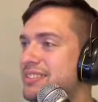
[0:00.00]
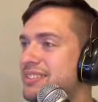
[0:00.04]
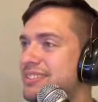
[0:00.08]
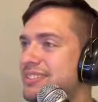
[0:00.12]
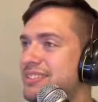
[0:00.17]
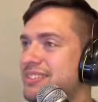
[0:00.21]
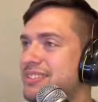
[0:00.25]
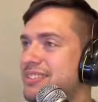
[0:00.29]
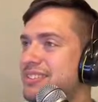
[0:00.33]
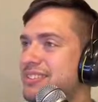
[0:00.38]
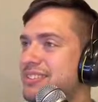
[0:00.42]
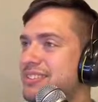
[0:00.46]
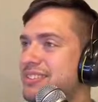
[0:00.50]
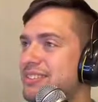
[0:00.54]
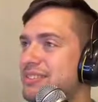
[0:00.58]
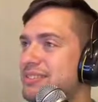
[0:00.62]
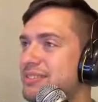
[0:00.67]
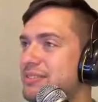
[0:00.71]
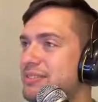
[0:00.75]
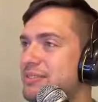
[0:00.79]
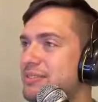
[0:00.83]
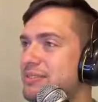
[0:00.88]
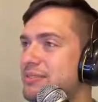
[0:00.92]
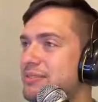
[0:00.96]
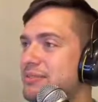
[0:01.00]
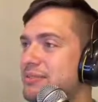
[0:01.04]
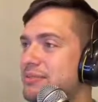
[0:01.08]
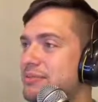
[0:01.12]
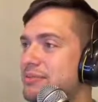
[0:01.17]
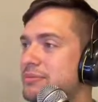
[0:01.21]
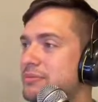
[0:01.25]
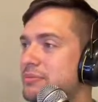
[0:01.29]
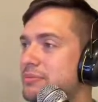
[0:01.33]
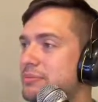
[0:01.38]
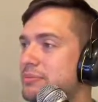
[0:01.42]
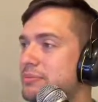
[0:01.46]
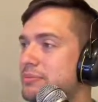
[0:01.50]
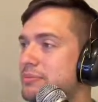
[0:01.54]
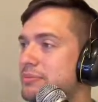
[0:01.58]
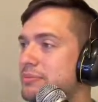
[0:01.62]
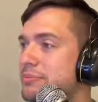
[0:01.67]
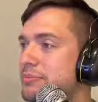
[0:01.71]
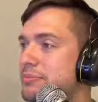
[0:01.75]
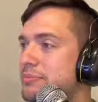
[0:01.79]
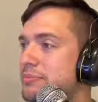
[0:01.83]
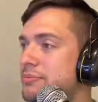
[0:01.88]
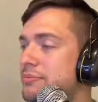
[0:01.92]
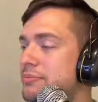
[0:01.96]

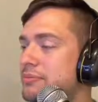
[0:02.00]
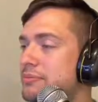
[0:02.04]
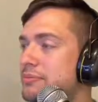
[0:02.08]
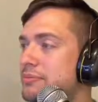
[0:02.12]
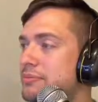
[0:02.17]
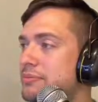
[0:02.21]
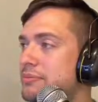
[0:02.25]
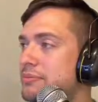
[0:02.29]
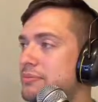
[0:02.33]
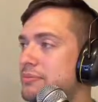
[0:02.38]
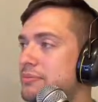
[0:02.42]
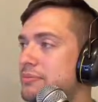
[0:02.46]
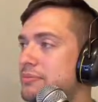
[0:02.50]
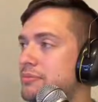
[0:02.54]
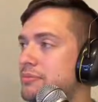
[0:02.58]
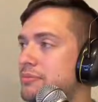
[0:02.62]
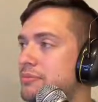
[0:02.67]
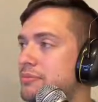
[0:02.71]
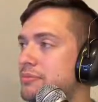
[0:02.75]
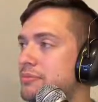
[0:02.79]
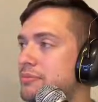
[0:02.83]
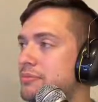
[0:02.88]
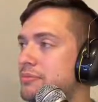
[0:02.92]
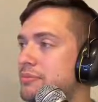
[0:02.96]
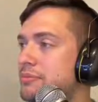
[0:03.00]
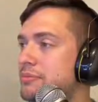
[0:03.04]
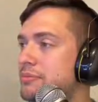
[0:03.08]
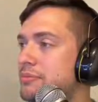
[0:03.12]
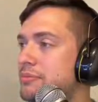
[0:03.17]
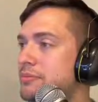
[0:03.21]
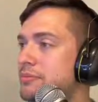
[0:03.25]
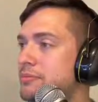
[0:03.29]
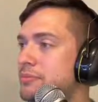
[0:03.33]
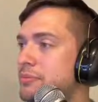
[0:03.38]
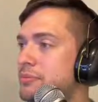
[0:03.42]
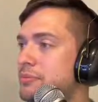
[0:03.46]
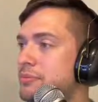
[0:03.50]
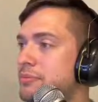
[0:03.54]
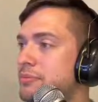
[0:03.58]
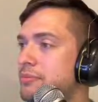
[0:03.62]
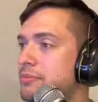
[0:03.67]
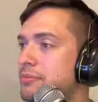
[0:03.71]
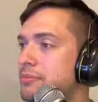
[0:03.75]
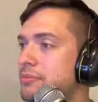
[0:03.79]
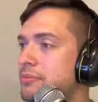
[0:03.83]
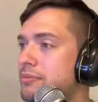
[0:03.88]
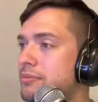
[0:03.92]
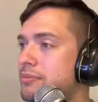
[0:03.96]

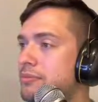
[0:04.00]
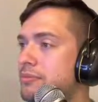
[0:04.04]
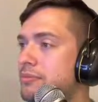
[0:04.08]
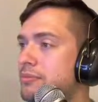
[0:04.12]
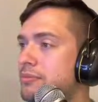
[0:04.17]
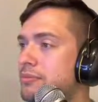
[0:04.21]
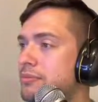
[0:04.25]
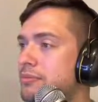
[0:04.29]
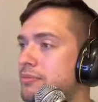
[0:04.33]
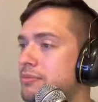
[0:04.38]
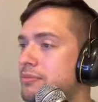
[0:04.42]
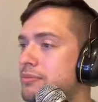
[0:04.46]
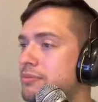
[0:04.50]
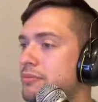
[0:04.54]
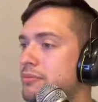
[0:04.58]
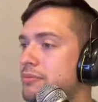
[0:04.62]
(not speaking)